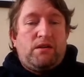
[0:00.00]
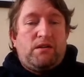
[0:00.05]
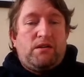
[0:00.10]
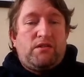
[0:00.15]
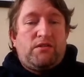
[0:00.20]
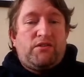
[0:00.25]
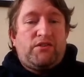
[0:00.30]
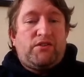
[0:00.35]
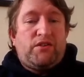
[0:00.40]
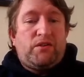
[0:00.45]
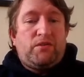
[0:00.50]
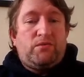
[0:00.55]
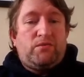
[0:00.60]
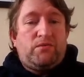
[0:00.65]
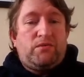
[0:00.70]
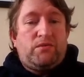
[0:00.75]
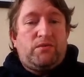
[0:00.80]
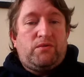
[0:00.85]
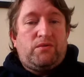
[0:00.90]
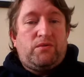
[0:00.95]
So
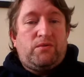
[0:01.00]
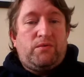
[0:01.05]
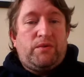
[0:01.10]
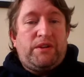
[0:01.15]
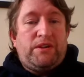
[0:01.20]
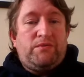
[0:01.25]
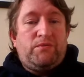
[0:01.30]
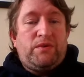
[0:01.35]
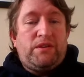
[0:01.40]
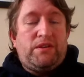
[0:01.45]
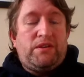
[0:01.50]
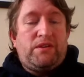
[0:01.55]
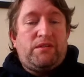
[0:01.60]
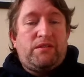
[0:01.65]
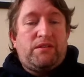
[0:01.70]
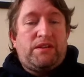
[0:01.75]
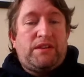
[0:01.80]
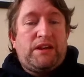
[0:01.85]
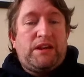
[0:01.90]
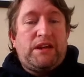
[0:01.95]
when we
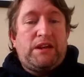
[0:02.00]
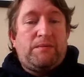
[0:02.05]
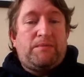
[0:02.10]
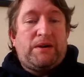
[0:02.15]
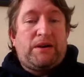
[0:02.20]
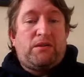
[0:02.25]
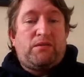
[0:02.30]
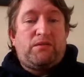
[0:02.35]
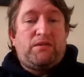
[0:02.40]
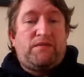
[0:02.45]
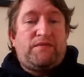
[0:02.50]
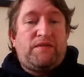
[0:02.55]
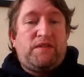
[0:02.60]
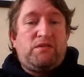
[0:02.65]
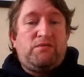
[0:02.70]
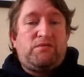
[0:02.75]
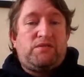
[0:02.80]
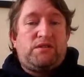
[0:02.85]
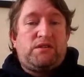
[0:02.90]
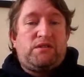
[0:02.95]
think about the
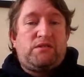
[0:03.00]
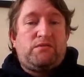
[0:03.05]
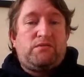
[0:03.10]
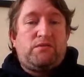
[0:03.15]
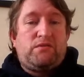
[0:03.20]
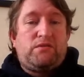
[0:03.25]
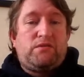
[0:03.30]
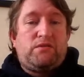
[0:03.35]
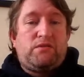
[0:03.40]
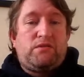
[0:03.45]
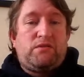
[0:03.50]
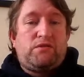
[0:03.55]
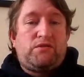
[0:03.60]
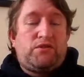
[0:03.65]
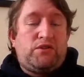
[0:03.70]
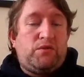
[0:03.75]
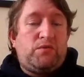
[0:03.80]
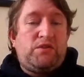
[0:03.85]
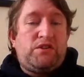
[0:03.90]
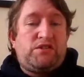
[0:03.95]
future,
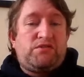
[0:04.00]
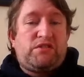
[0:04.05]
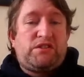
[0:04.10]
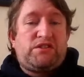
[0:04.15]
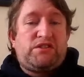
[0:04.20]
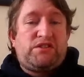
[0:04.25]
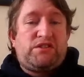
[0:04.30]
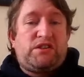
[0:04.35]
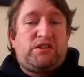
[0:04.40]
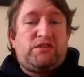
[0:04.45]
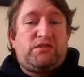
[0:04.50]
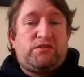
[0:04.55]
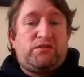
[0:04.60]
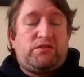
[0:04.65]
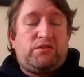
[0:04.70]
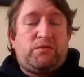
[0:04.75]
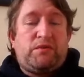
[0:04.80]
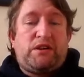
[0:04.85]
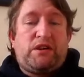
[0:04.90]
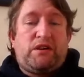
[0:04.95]
do we strategize or do
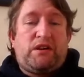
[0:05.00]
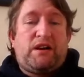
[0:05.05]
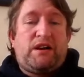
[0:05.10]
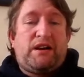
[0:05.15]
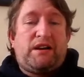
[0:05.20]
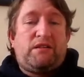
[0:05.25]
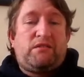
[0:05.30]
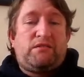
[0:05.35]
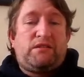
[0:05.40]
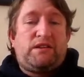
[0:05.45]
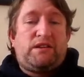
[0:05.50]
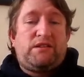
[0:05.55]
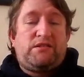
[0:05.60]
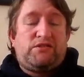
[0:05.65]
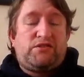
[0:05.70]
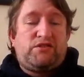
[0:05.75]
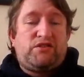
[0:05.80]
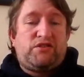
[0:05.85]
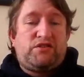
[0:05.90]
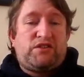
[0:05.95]
we go, hang on, let's
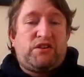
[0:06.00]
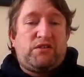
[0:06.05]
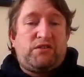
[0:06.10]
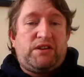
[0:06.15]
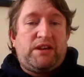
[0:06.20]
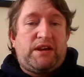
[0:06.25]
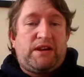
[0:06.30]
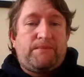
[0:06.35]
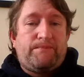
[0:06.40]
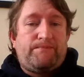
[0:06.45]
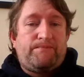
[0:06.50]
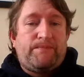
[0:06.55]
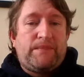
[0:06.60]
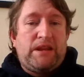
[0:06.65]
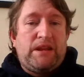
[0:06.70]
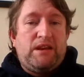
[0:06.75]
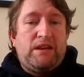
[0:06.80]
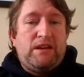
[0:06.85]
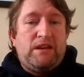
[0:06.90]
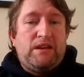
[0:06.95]
just go, yeah.
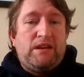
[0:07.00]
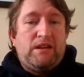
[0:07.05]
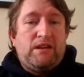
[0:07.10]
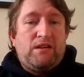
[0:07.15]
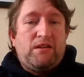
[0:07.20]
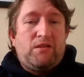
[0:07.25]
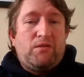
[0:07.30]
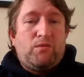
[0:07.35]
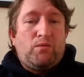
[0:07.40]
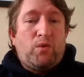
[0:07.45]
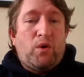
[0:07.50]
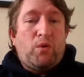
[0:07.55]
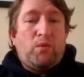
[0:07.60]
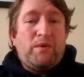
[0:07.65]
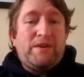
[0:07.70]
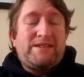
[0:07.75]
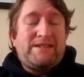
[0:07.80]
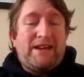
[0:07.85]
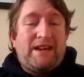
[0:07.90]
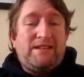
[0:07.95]
What we
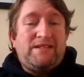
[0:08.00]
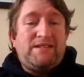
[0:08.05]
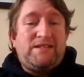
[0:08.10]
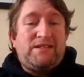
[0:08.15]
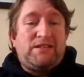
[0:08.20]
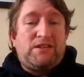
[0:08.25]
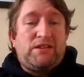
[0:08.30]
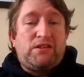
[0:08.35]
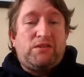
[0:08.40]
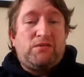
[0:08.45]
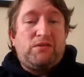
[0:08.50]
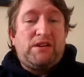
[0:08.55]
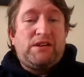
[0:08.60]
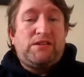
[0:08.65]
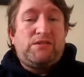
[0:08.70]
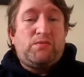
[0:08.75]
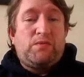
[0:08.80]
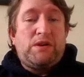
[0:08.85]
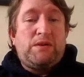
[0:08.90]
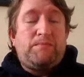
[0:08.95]
tend to do is
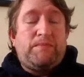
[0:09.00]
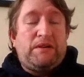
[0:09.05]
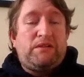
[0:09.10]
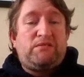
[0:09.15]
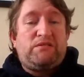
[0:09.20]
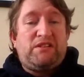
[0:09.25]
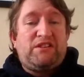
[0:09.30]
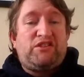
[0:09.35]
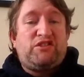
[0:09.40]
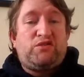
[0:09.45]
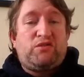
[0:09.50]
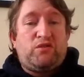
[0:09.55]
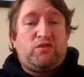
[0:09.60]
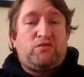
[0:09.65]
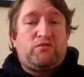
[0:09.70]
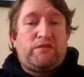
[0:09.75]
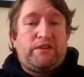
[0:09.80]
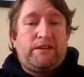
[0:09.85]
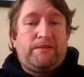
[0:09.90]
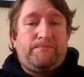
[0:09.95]
we build a story.